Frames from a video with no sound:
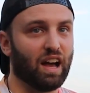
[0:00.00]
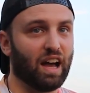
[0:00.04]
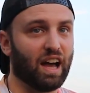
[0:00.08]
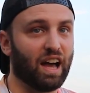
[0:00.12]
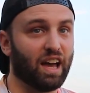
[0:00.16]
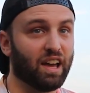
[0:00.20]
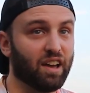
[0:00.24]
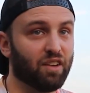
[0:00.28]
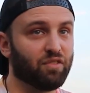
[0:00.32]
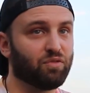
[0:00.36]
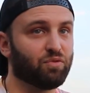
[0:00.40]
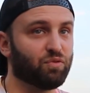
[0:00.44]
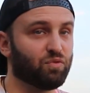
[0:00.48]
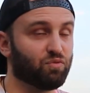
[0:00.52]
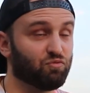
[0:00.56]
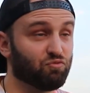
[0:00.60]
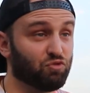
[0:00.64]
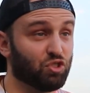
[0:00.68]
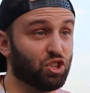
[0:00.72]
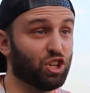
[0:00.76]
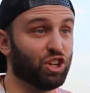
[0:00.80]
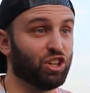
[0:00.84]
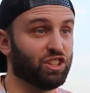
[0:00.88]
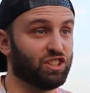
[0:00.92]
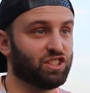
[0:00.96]
I have
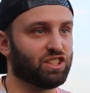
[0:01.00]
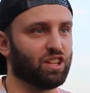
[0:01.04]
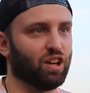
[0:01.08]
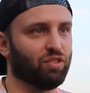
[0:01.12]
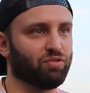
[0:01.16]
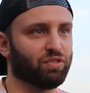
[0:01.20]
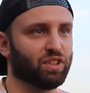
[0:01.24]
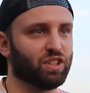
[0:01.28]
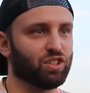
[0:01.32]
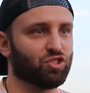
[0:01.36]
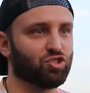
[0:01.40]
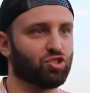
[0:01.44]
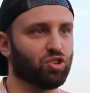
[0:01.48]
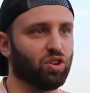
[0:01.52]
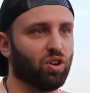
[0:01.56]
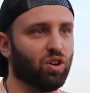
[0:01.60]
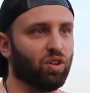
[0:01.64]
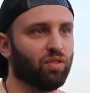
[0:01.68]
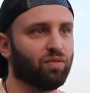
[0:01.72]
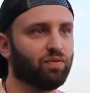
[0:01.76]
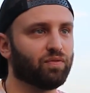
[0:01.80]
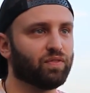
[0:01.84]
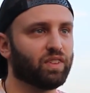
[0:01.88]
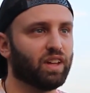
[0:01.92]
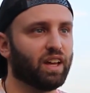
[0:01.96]
good
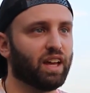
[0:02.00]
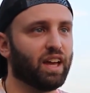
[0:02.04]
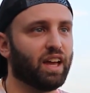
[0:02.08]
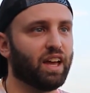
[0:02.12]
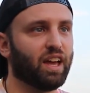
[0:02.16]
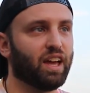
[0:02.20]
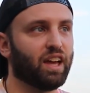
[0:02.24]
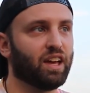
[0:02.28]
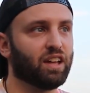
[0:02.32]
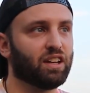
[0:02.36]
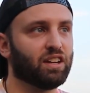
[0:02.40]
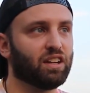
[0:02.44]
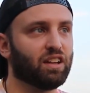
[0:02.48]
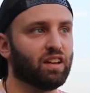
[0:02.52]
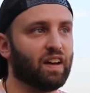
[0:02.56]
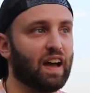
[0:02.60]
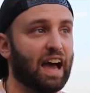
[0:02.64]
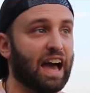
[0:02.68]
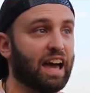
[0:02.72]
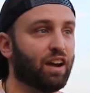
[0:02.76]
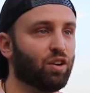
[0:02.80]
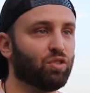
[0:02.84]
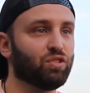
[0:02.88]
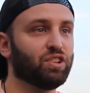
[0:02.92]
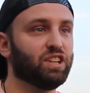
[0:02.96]
self-control, and
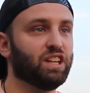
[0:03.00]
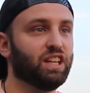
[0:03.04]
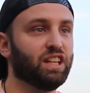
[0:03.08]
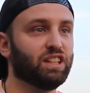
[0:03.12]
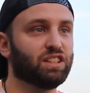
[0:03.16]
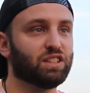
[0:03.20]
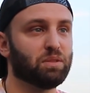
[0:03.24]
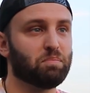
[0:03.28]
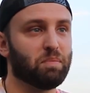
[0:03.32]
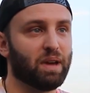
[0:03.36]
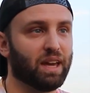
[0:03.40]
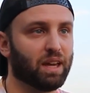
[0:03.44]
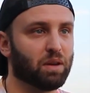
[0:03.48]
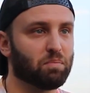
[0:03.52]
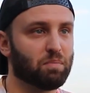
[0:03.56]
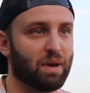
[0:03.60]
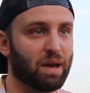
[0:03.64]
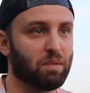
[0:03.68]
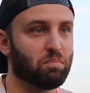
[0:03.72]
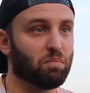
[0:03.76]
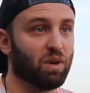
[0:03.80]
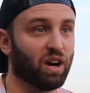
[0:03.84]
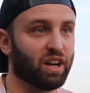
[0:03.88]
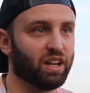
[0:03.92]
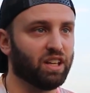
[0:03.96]
I don't need to make
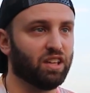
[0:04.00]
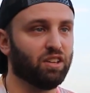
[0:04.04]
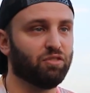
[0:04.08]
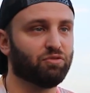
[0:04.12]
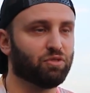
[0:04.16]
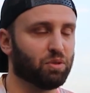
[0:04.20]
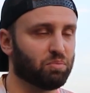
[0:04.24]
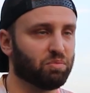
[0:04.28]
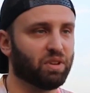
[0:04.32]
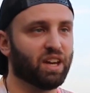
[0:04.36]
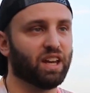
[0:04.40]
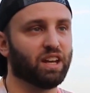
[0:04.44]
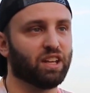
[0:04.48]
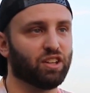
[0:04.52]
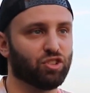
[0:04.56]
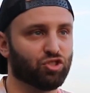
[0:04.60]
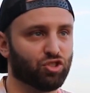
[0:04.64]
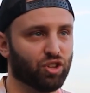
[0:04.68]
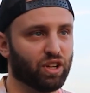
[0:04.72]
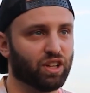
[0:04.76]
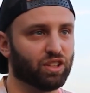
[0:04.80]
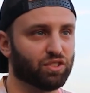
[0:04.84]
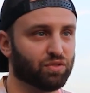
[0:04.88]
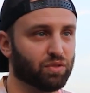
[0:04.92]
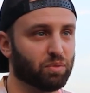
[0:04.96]
my money from getting
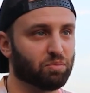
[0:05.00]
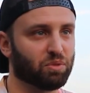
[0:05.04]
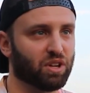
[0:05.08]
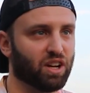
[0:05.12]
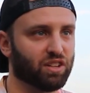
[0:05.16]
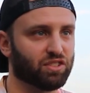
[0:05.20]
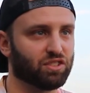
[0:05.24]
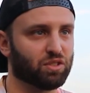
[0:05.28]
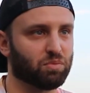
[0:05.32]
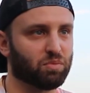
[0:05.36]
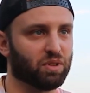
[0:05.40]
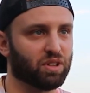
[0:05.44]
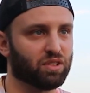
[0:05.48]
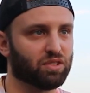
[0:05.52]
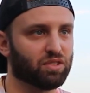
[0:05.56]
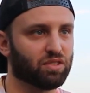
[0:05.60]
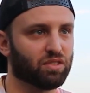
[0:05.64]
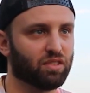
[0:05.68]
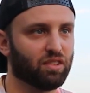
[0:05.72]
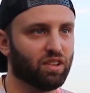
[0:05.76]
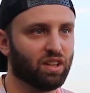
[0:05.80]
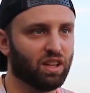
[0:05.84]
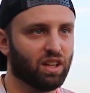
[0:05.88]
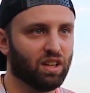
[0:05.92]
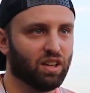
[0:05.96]
drinks from customers.
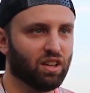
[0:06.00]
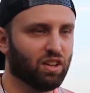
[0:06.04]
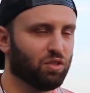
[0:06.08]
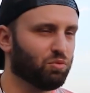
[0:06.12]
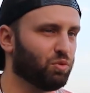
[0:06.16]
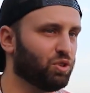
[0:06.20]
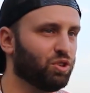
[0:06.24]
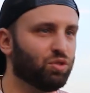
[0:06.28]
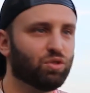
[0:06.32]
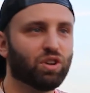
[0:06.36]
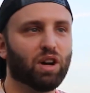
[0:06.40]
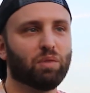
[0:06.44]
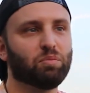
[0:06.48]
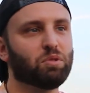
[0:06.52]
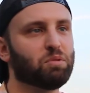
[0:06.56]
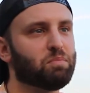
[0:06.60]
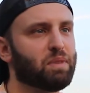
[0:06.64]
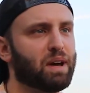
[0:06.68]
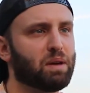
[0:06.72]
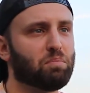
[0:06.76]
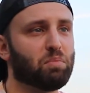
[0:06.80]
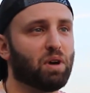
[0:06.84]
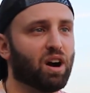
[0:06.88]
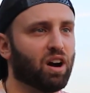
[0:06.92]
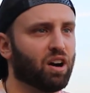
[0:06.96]
When you come to
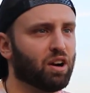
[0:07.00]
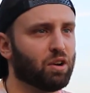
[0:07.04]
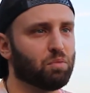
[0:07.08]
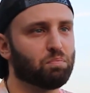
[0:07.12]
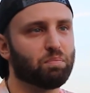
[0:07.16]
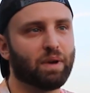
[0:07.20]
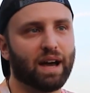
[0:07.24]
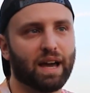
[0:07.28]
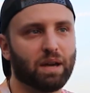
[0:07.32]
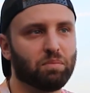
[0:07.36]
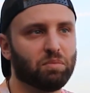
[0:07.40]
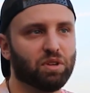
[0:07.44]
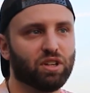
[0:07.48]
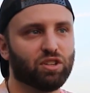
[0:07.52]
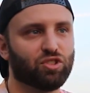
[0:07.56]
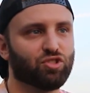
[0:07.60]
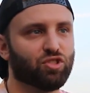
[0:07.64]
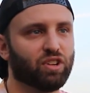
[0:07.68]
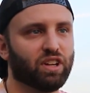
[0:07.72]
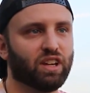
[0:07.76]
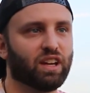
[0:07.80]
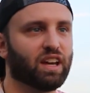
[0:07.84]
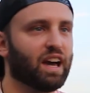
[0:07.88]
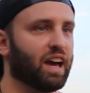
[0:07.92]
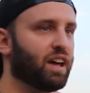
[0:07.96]
my bar and buy me a
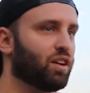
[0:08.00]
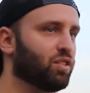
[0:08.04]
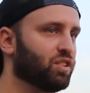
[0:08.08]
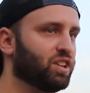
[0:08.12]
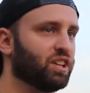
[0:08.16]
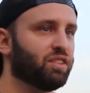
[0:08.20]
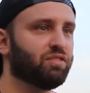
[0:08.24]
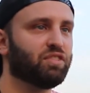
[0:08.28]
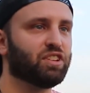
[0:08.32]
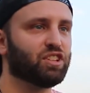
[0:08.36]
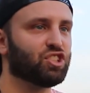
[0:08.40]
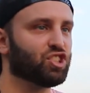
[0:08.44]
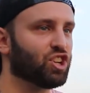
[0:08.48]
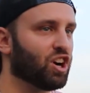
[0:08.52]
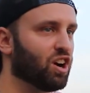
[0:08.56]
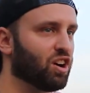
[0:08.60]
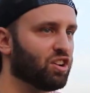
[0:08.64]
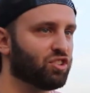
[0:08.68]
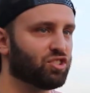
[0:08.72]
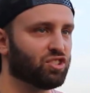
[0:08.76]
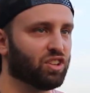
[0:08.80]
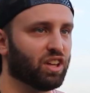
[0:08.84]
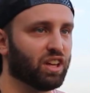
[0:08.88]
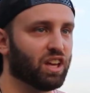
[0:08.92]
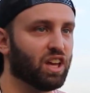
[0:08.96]
drink, I don't even
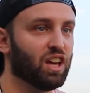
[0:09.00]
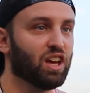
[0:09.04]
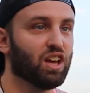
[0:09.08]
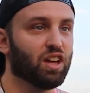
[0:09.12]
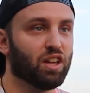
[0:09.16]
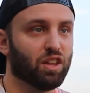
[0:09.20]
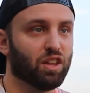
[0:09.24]
charge, like